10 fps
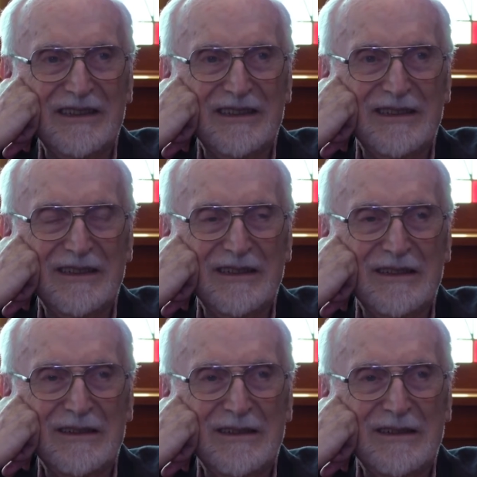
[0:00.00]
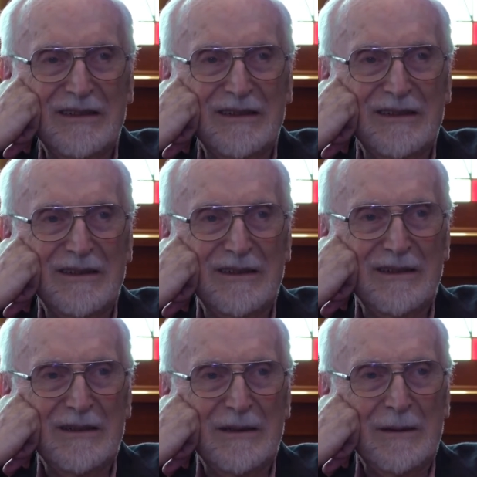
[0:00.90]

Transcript: [no speech]